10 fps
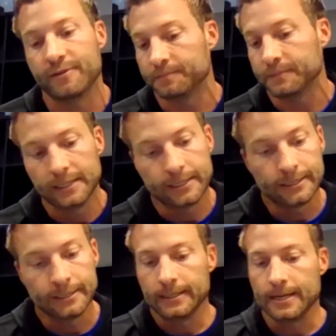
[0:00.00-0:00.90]
And
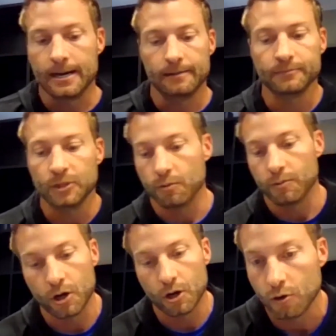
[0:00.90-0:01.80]
um, you know,
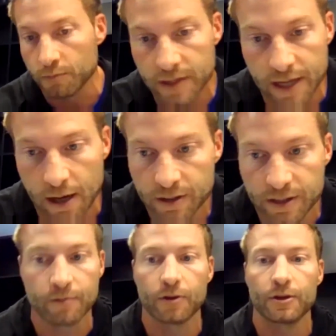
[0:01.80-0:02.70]
Mahomes,
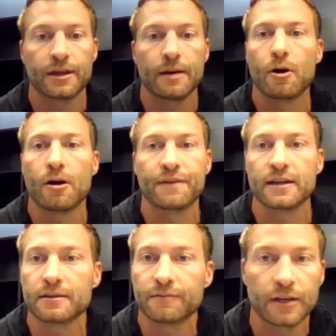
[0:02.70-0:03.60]
Kelce, really them
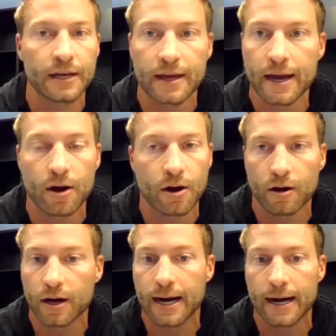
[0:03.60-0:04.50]
offensively, they
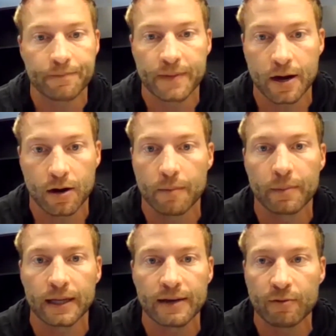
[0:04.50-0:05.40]
are uh, they are
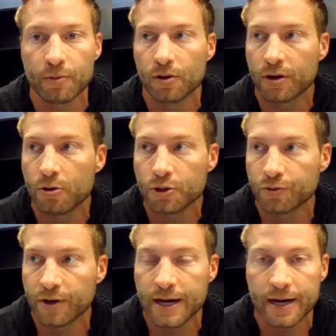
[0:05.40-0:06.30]
unbelievable.
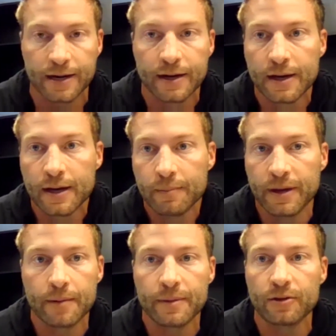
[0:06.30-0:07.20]
Coach Reid and
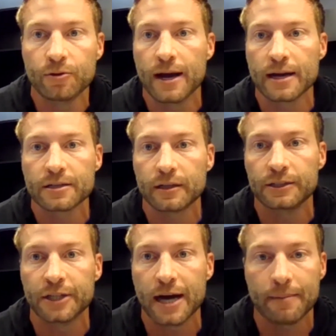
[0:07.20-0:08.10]
Bieniemy do an
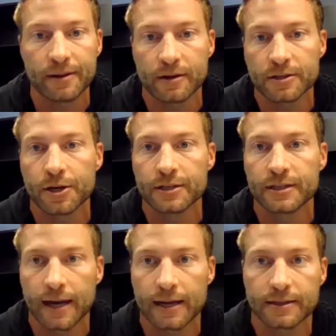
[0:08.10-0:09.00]
excellent job, and they're as good as
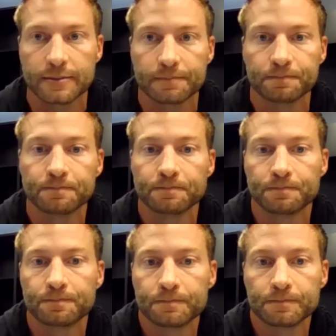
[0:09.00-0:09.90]
it gets.
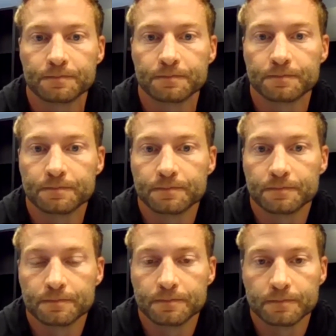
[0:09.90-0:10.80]

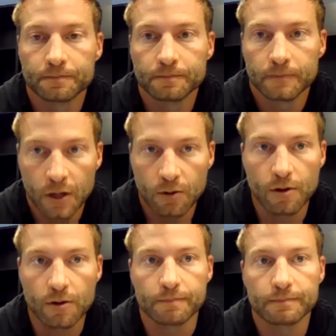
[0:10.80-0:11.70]
Thank you. You're
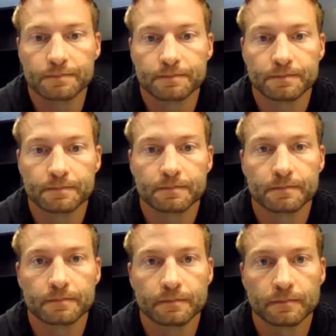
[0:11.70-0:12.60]
welcome. We'll
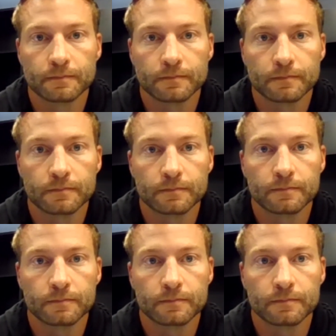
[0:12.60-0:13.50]
wrap up with you, Jordan.